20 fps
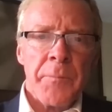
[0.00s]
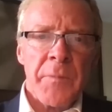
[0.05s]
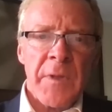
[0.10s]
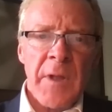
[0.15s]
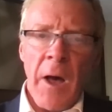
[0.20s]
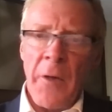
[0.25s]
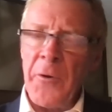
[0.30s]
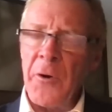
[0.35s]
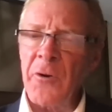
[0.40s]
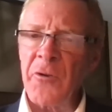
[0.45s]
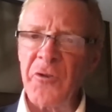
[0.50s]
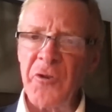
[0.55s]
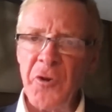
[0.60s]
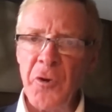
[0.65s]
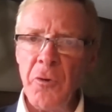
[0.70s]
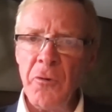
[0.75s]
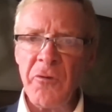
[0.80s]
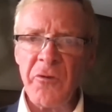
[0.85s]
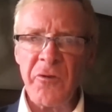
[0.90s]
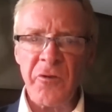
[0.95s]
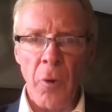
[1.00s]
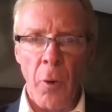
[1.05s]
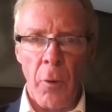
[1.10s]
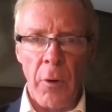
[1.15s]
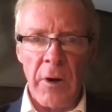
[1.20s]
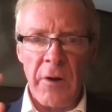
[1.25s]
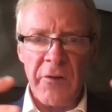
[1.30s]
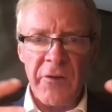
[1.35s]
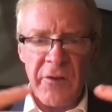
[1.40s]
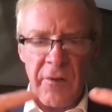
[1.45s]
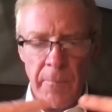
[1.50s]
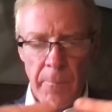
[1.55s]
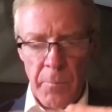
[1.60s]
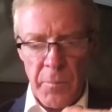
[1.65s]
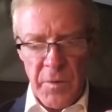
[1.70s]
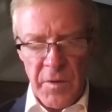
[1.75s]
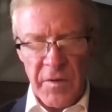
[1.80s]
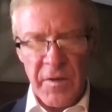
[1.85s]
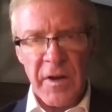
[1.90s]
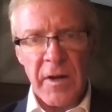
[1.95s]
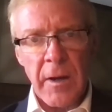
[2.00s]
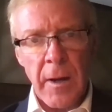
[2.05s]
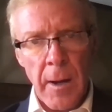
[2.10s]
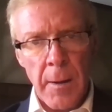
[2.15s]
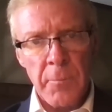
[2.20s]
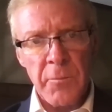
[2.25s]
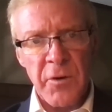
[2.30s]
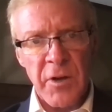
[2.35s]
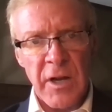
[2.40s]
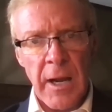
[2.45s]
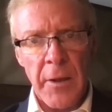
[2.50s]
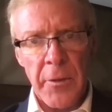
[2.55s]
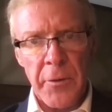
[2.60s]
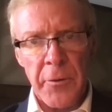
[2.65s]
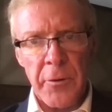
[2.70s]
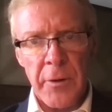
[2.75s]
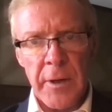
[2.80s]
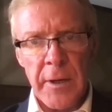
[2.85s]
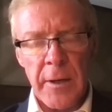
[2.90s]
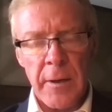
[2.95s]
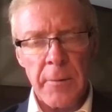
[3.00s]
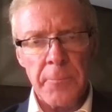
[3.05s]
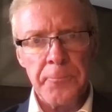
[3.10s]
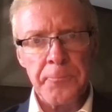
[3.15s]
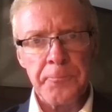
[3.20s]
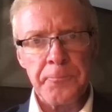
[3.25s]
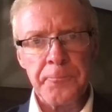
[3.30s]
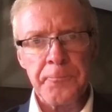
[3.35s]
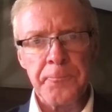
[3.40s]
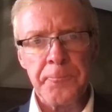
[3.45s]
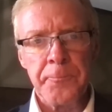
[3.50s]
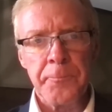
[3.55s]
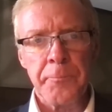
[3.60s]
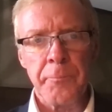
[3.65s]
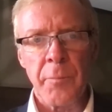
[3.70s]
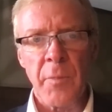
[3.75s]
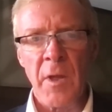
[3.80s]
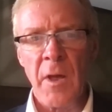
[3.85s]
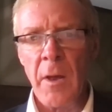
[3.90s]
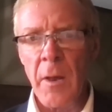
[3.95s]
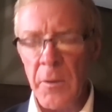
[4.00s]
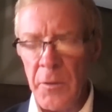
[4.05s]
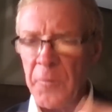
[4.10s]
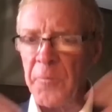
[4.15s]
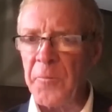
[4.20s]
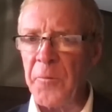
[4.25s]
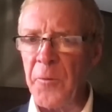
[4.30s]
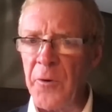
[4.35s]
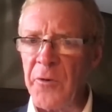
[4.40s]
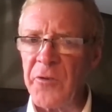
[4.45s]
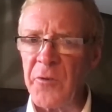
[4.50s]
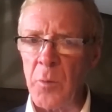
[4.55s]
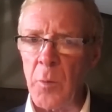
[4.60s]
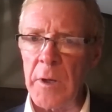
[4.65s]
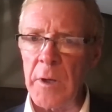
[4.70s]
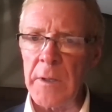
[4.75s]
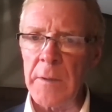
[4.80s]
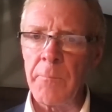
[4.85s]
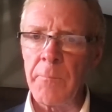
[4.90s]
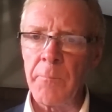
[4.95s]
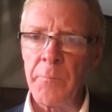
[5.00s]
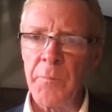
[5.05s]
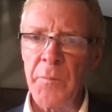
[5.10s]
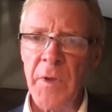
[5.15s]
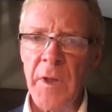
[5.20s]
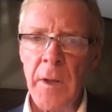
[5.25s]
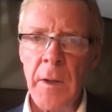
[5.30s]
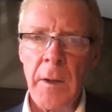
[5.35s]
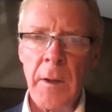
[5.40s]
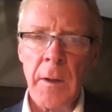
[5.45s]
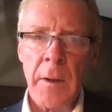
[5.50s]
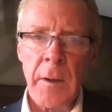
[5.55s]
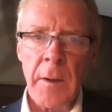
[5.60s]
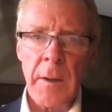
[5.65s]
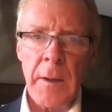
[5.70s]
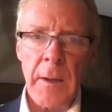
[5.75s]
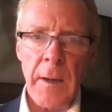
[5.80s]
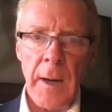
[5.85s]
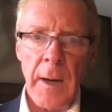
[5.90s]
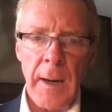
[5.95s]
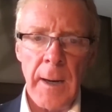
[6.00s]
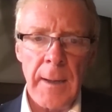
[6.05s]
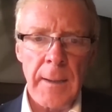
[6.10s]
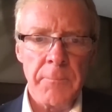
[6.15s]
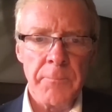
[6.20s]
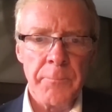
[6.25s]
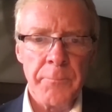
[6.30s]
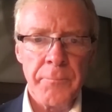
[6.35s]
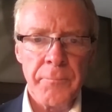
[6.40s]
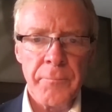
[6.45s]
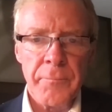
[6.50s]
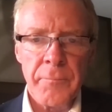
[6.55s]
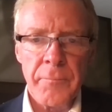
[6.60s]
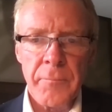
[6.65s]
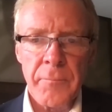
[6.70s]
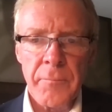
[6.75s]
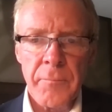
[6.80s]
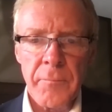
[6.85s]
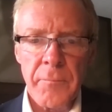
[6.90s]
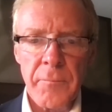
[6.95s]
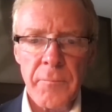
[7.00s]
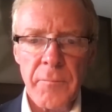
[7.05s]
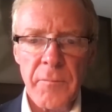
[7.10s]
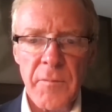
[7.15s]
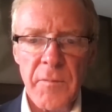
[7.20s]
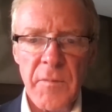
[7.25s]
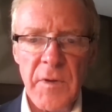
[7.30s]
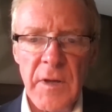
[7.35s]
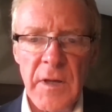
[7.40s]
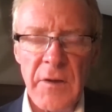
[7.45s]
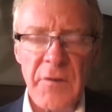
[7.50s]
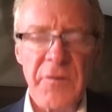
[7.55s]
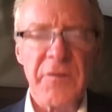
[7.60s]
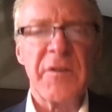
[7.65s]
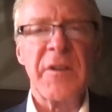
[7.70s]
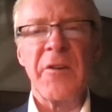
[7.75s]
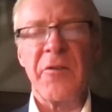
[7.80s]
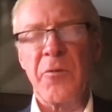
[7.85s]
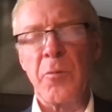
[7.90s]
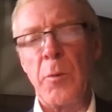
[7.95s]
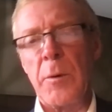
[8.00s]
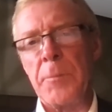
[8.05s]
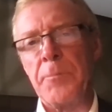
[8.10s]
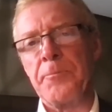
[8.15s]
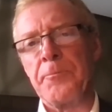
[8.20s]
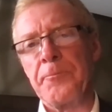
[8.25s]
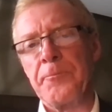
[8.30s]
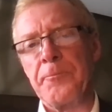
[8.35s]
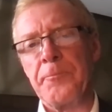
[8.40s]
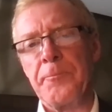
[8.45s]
now there's two stories that come together here. The first one um, is this one.